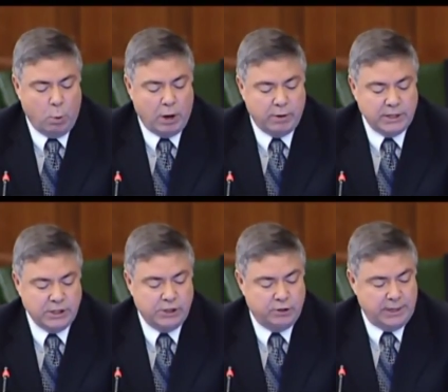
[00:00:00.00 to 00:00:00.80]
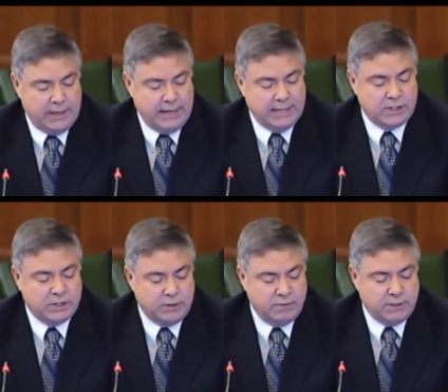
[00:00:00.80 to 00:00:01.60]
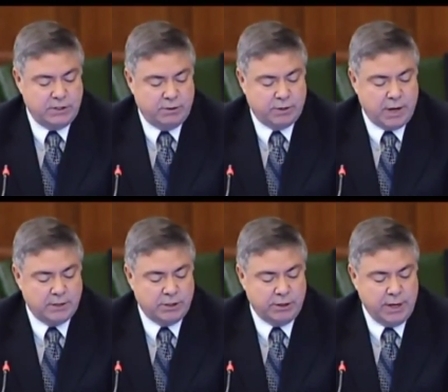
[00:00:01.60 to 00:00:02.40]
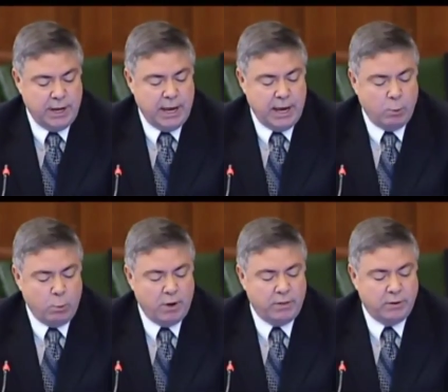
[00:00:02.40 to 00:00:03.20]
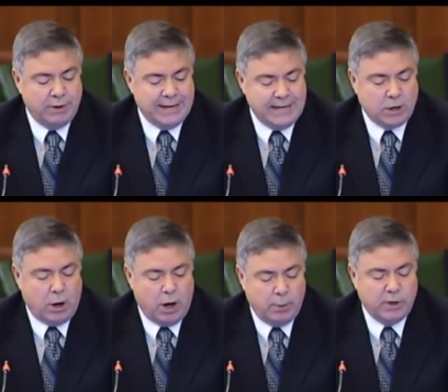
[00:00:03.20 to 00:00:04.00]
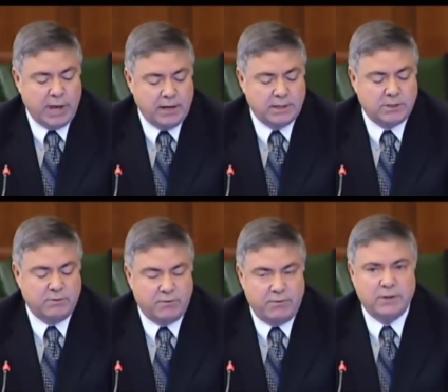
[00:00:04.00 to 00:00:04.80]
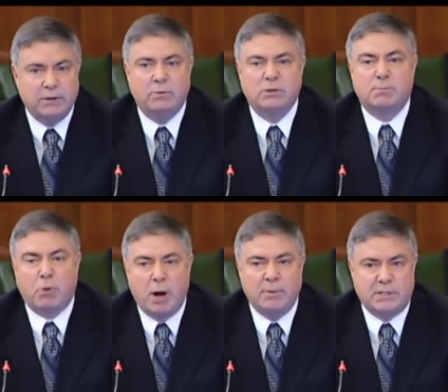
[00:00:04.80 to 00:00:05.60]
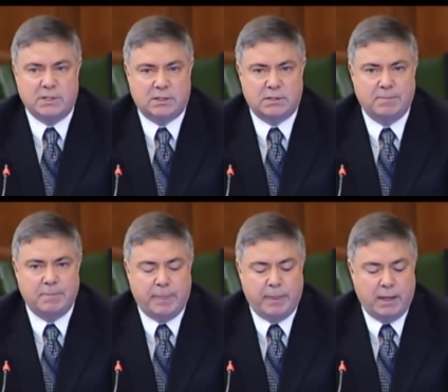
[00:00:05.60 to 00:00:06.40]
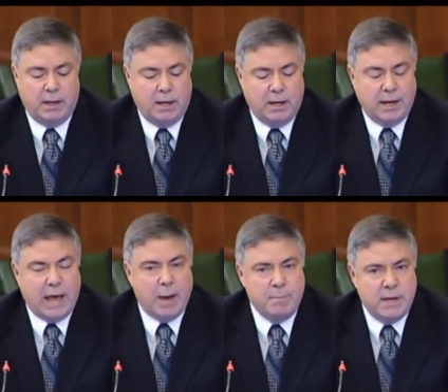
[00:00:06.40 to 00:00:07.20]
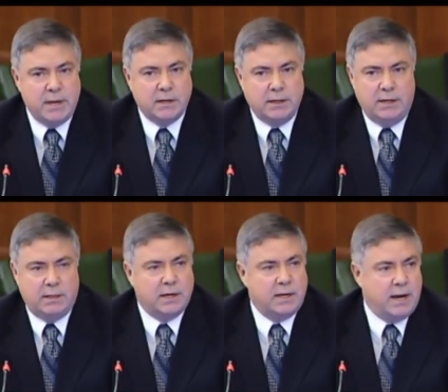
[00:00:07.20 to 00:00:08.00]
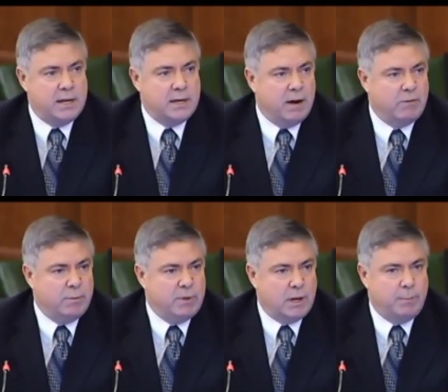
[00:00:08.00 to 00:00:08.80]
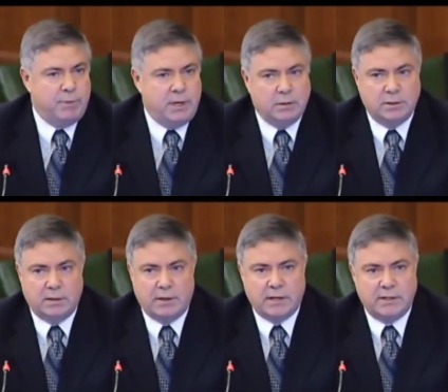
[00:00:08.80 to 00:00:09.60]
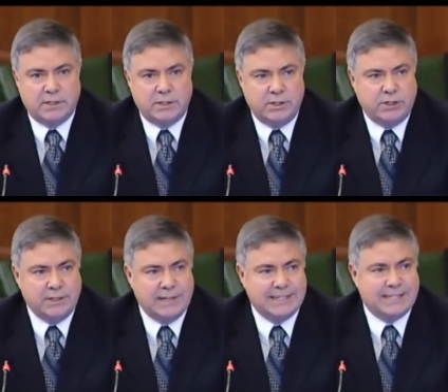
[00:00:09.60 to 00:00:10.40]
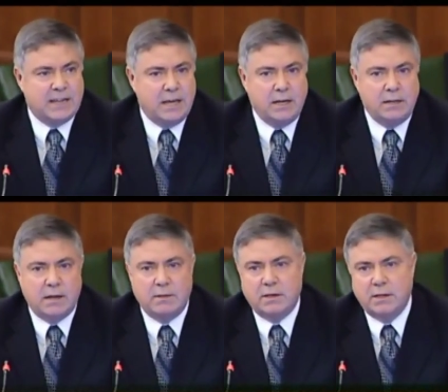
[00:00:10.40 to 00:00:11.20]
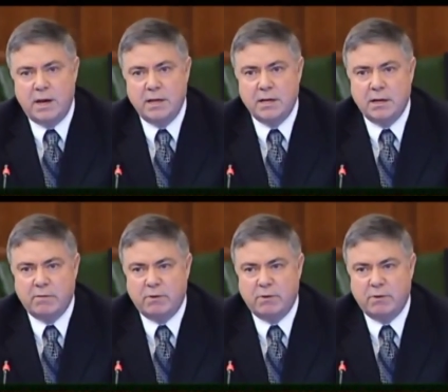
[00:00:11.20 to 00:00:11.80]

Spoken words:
while injured in service to their country, and whether it is obligated to fulfill those promises. Immediately, the Canadian government appealed that decision, stating that the Canadian